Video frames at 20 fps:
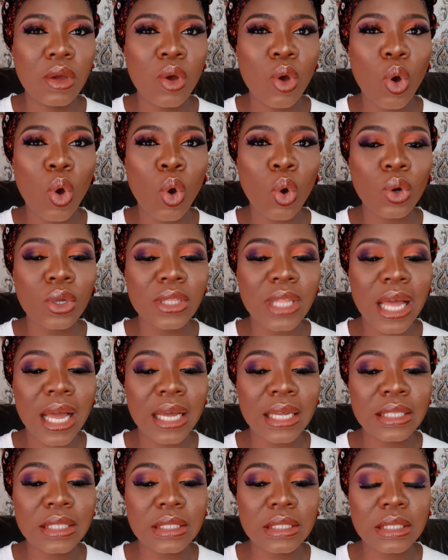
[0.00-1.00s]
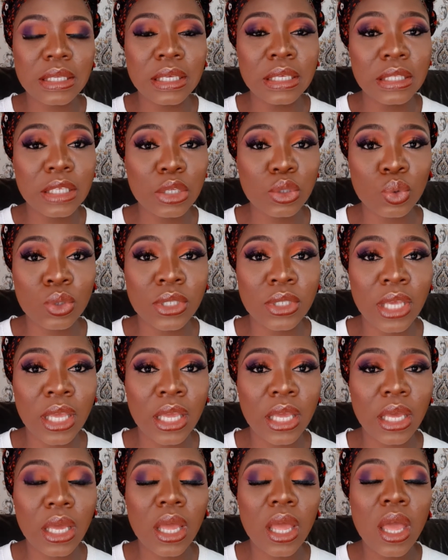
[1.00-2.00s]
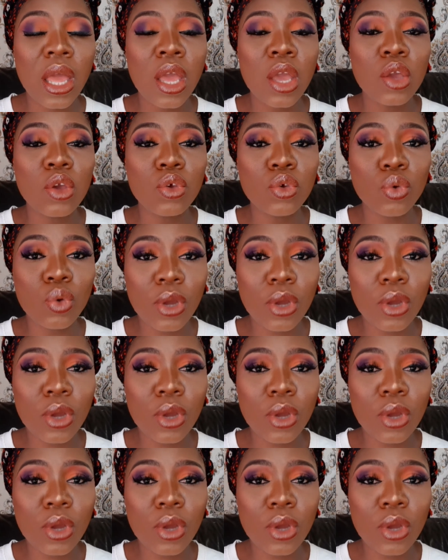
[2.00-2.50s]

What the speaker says: all that easy to take. You